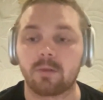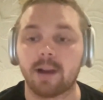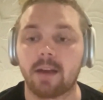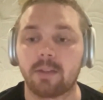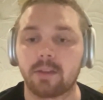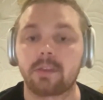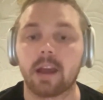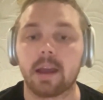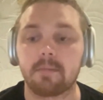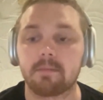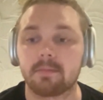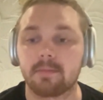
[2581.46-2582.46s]
to around the
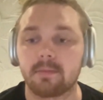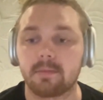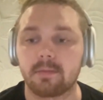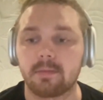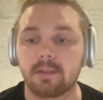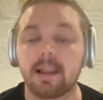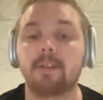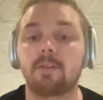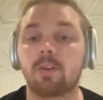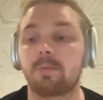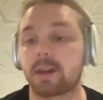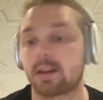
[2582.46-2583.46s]
same
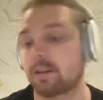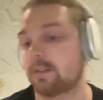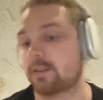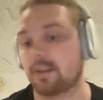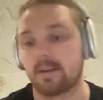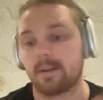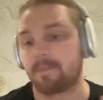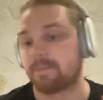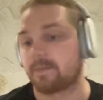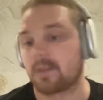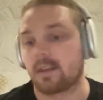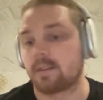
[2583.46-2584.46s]
level because
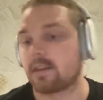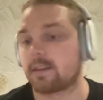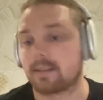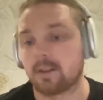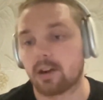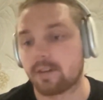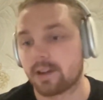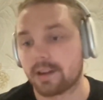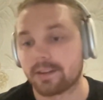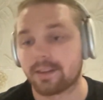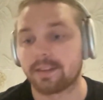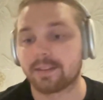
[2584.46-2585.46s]
there's a lot of it
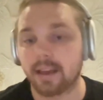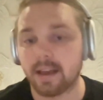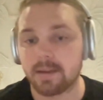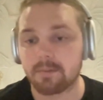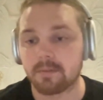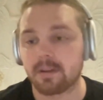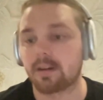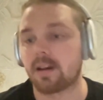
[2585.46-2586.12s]
is the same,